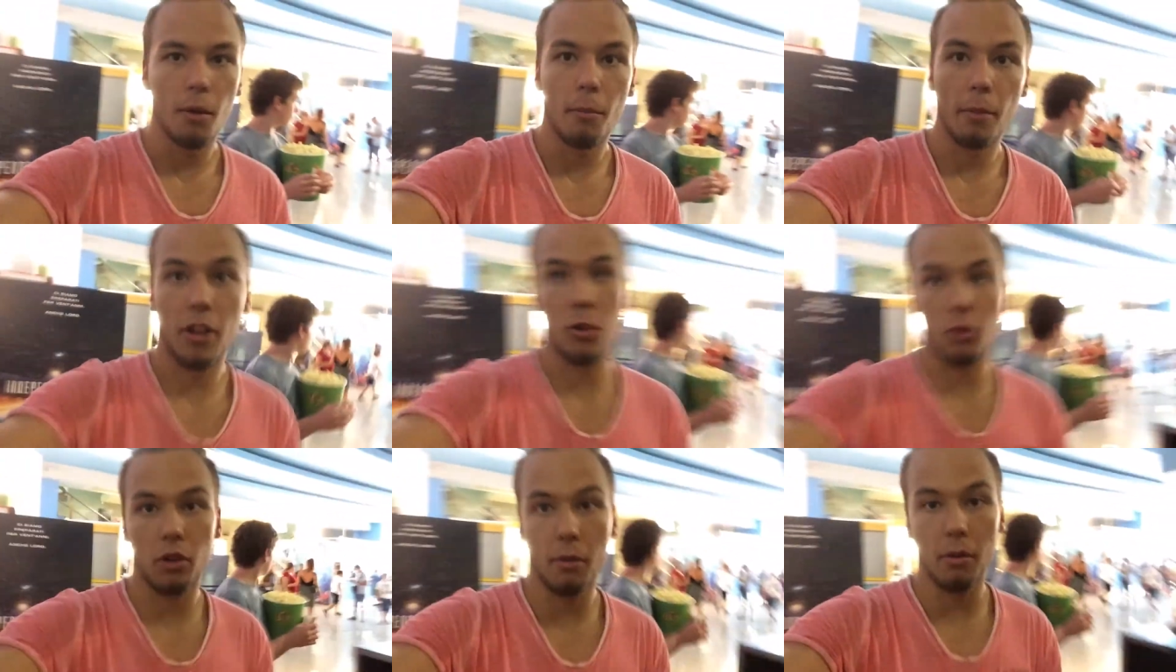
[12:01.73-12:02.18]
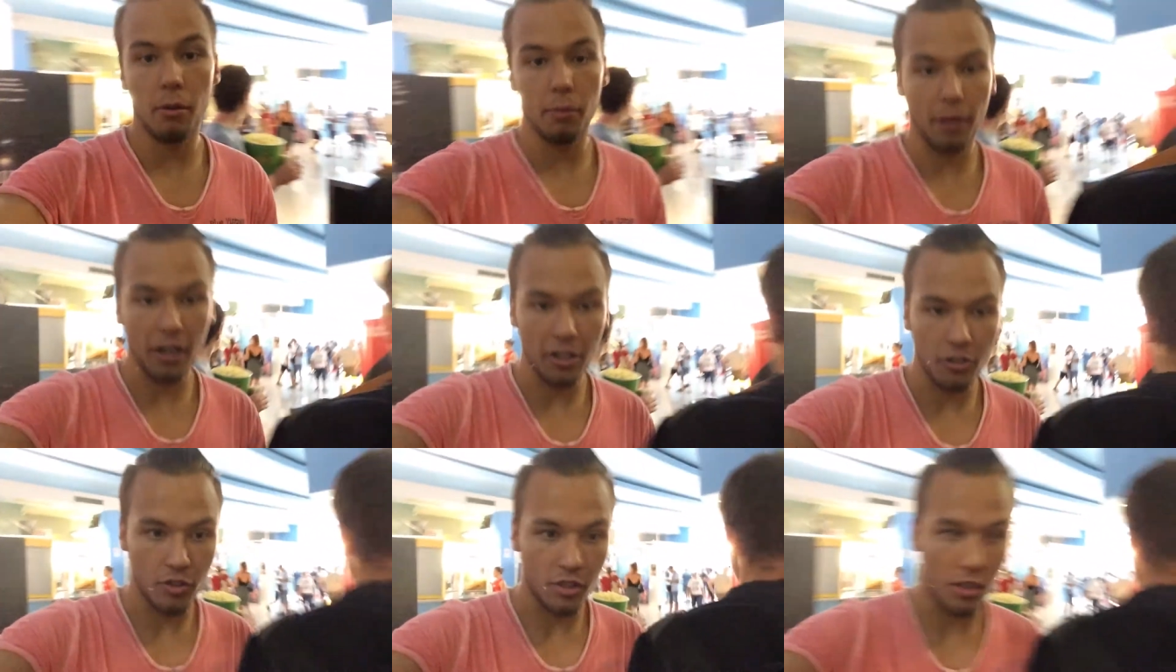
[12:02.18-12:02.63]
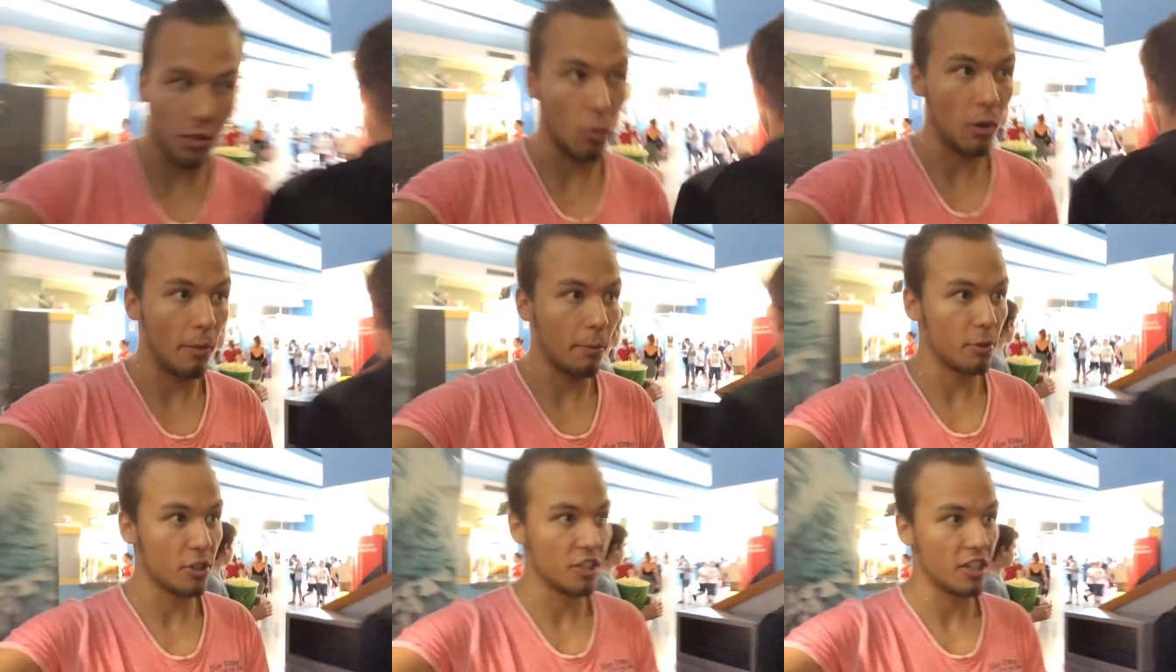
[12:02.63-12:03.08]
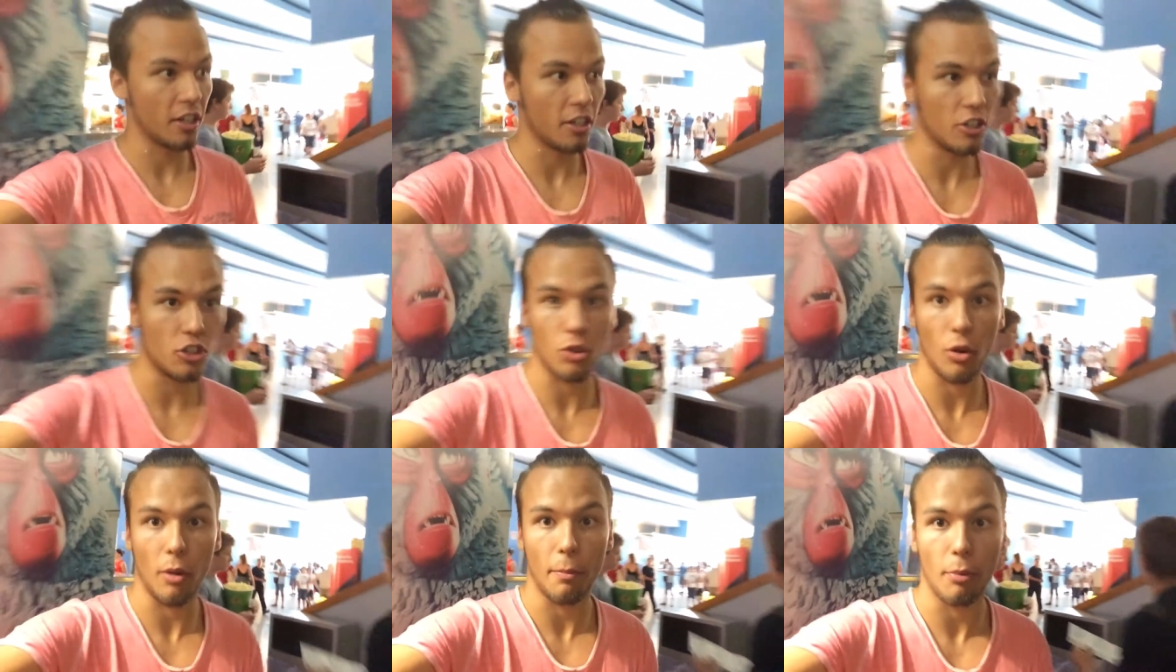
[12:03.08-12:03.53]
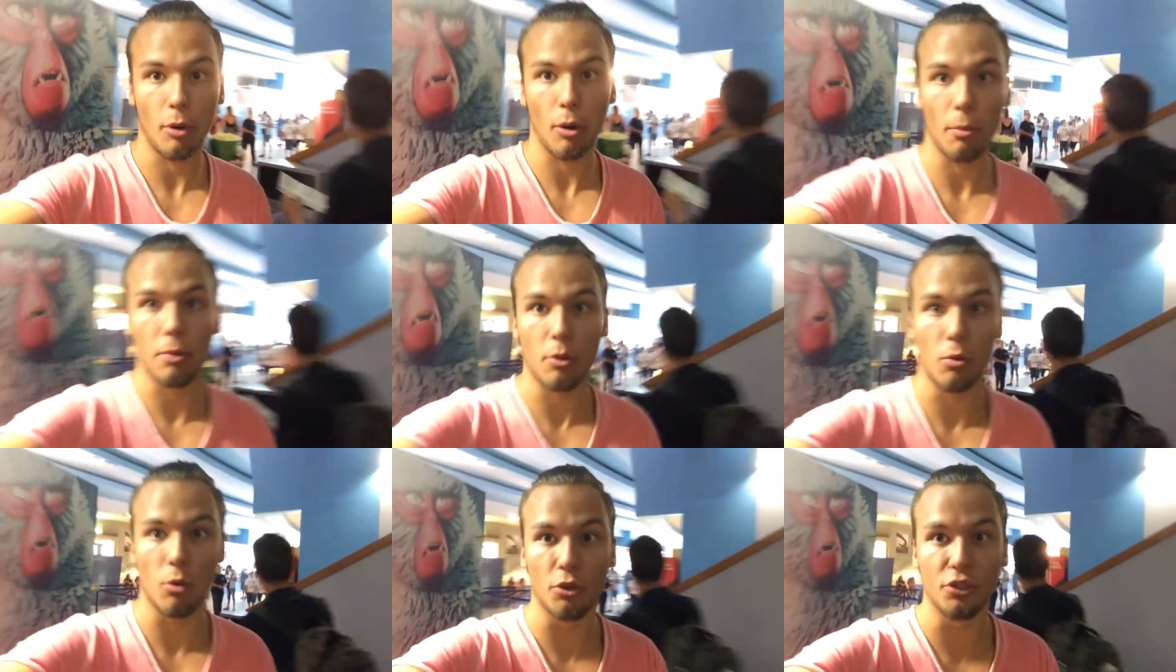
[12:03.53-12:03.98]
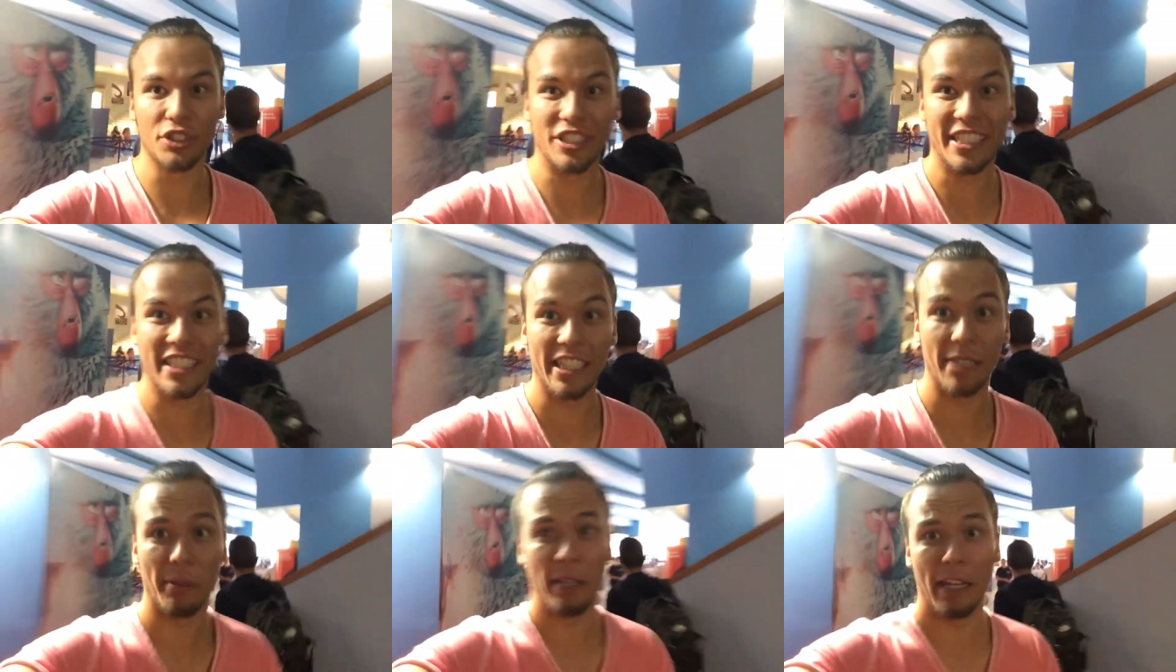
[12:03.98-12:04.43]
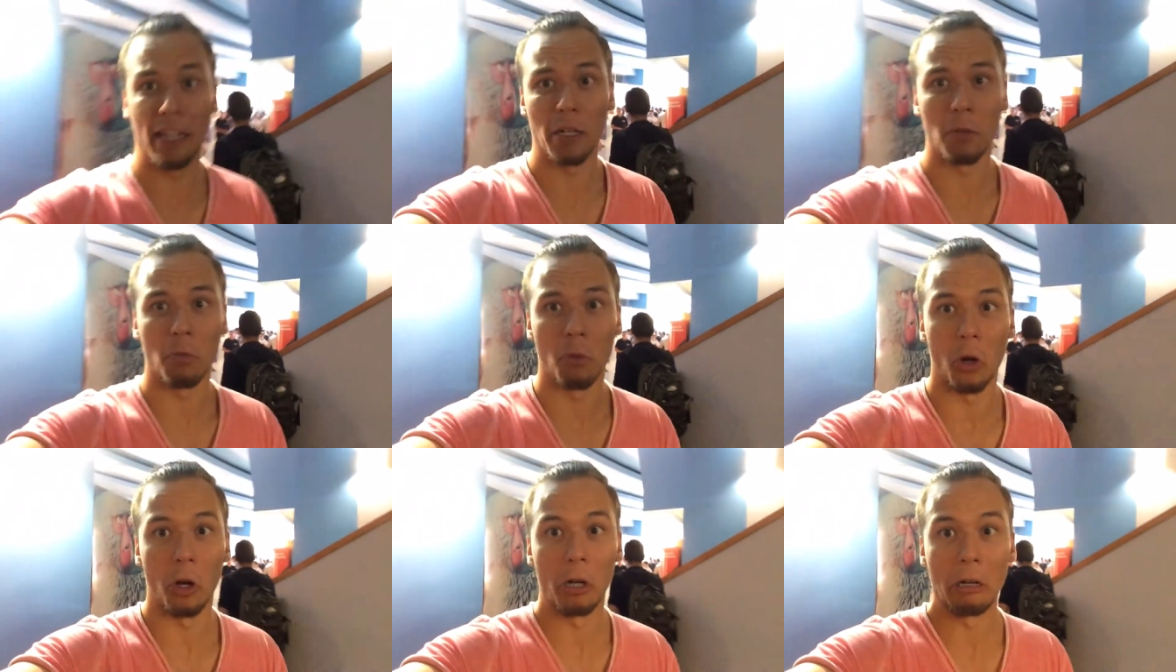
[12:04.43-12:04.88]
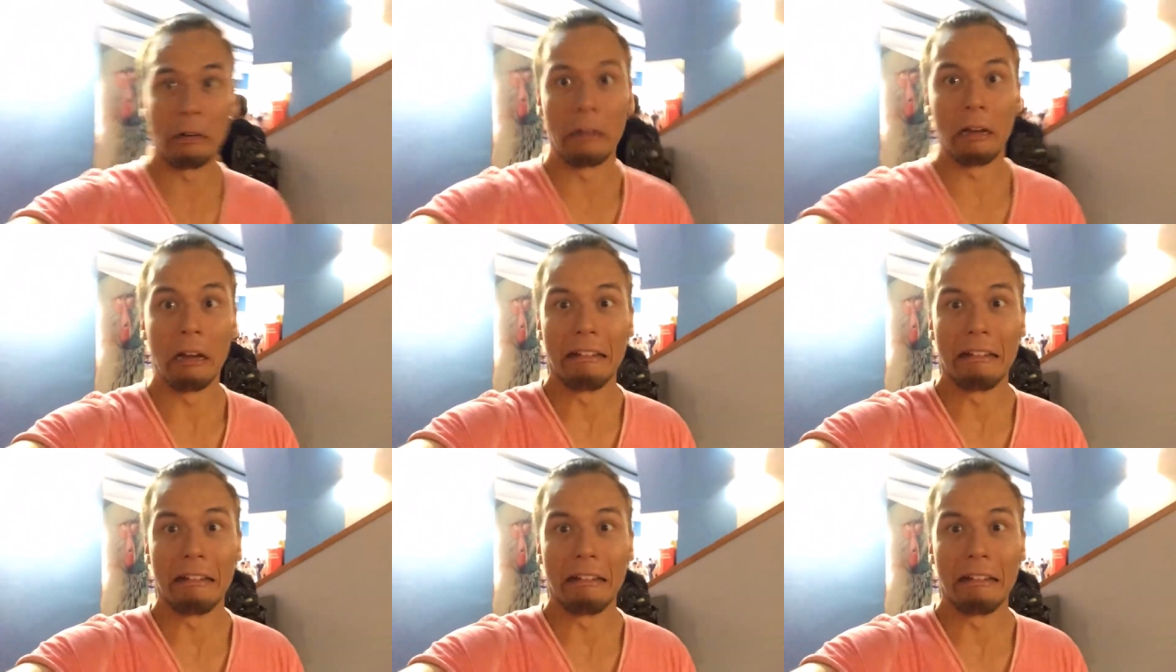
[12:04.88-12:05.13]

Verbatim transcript: By the way, my battery's at 1%, so I probably won't see it anymore.